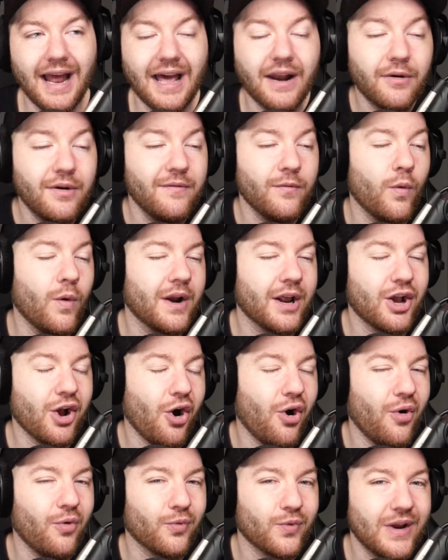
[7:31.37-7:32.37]
I don't even want to
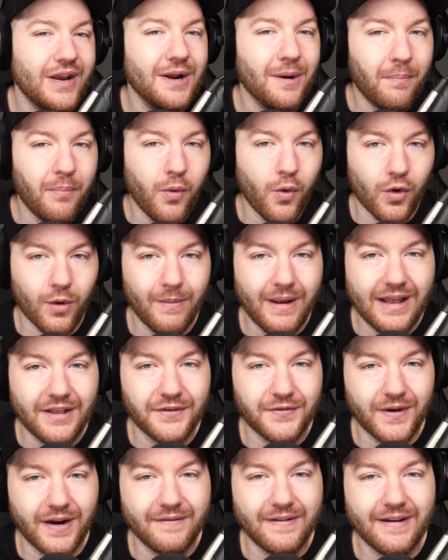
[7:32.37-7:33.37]
call Reed a poor
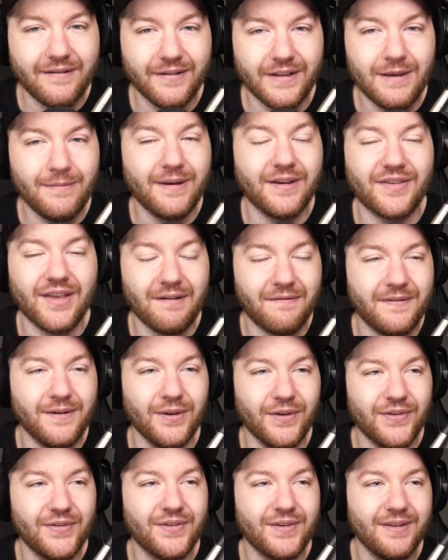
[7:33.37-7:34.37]
man's Fred VanVleet because that
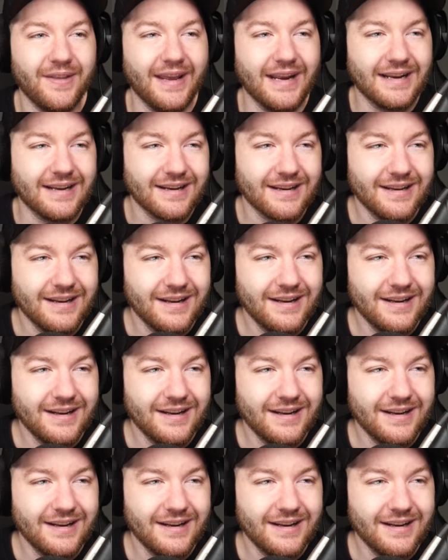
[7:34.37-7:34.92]
feels like